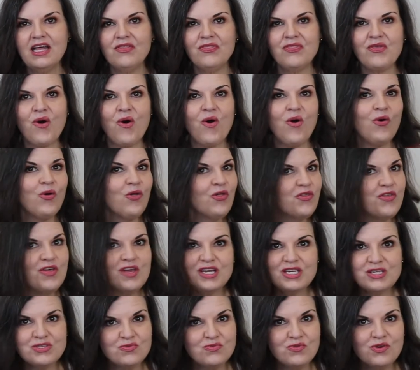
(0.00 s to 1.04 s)
the whole thing
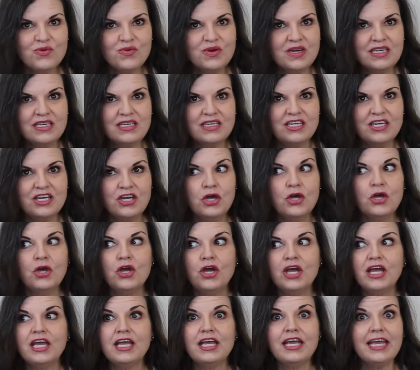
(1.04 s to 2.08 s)
is ruined.
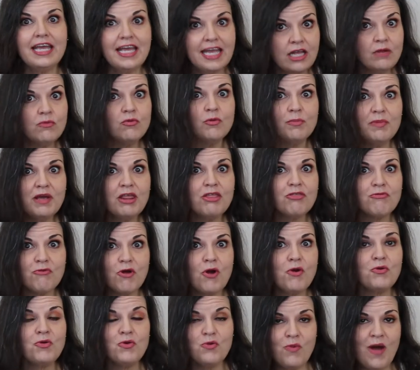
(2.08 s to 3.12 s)
It will be
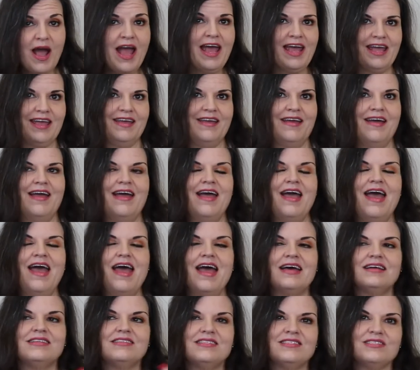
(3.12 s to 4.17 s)
thrown away.
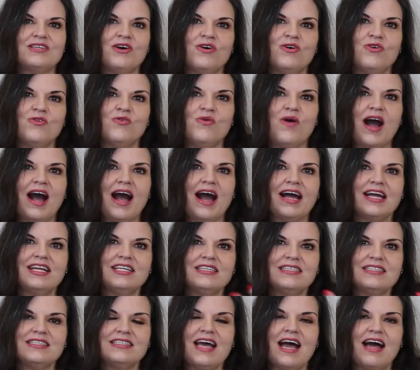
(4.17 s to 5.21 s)
And so I
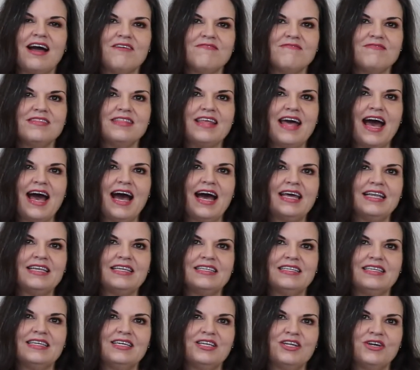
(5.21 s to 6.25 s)
just have that,
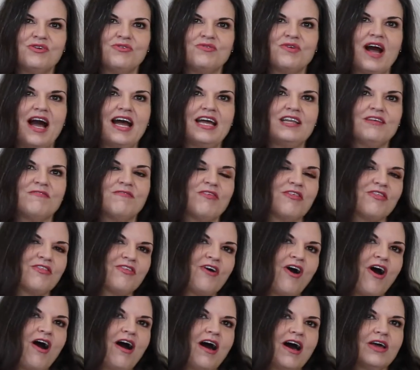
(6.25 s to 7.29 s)
you know, kind of
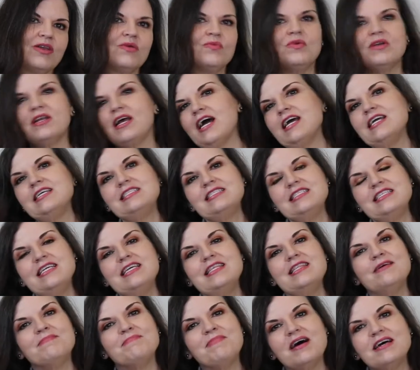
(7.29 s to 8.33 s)
thought when I see
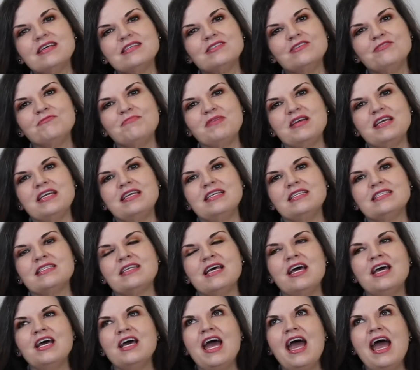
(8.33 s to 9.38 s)
the puzzle piece.
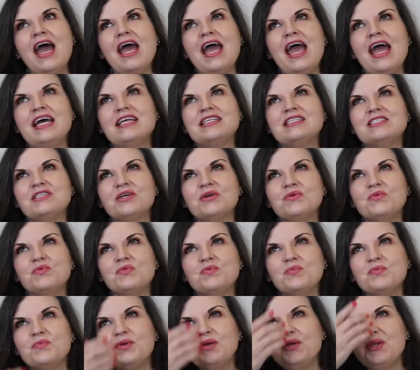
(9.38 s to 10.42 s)
And so,
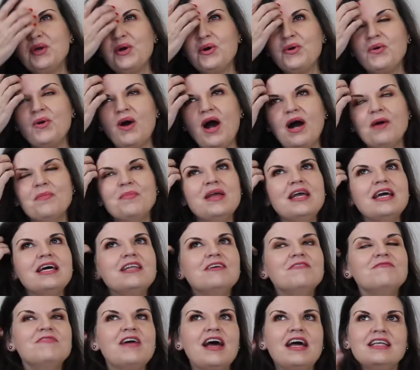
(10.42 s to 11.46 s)
you know, I'll be at
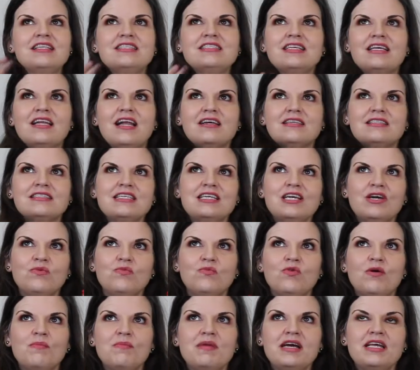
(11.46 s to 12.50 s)
events and I'll see a
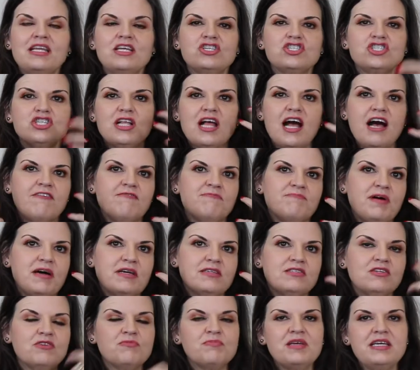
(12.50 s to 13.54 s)
woman and she'll have
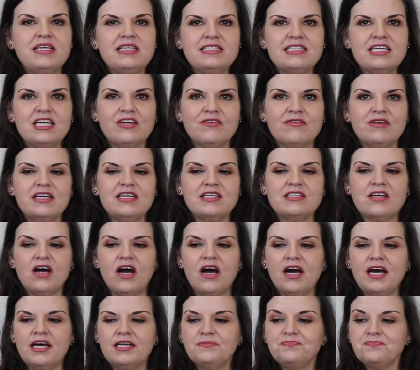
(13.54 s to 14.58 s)
puzzle piece earrings
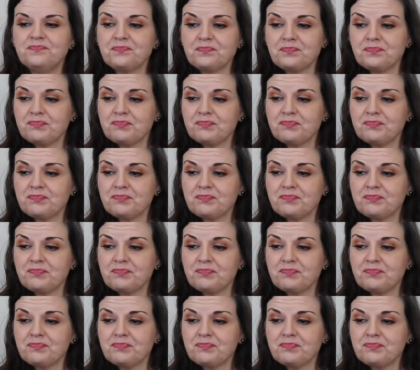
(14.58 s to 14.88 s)
on,